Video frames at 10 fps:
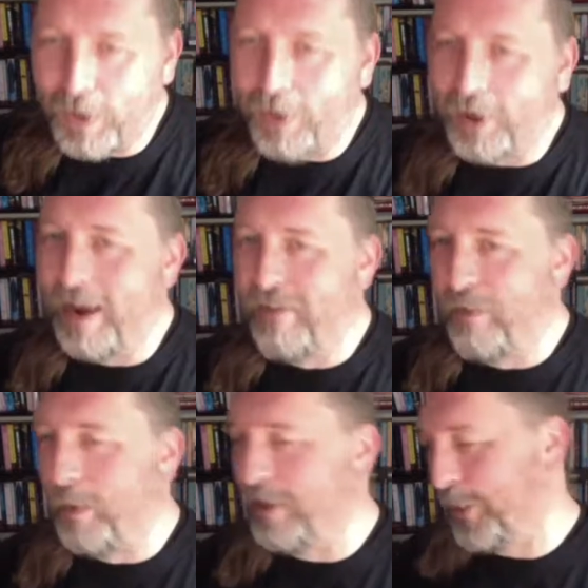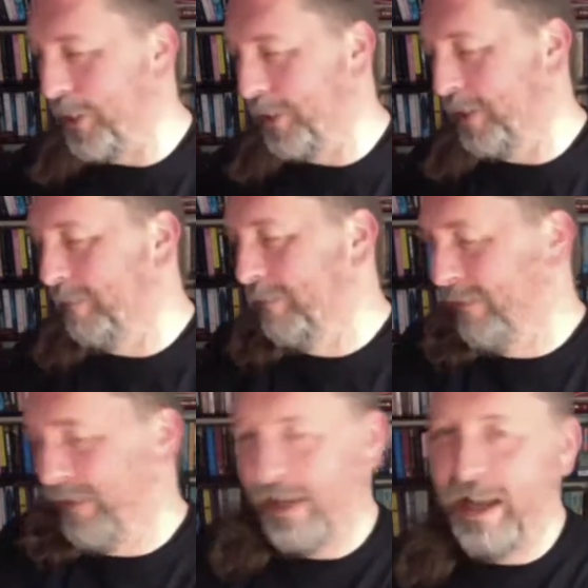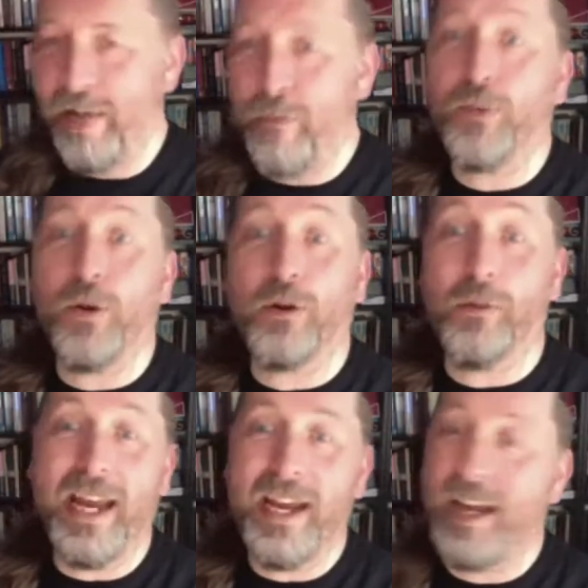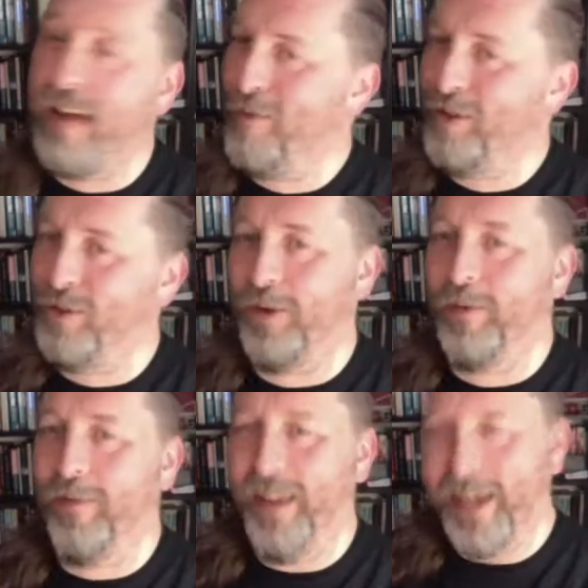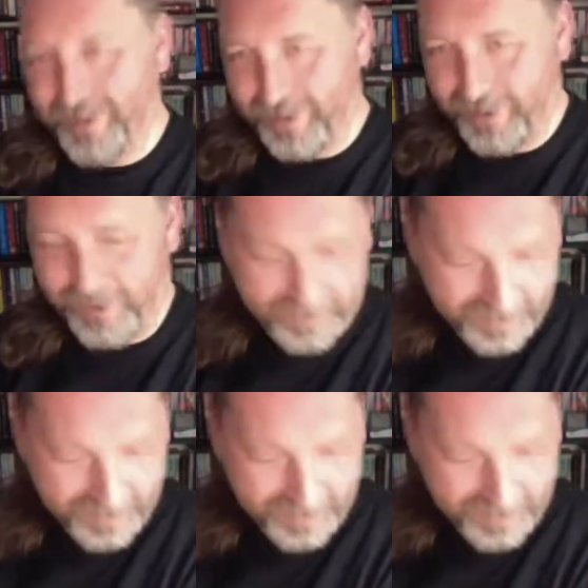welcome. Everyone's welcome. Everyone's welcome here. Everyone's welcome there. So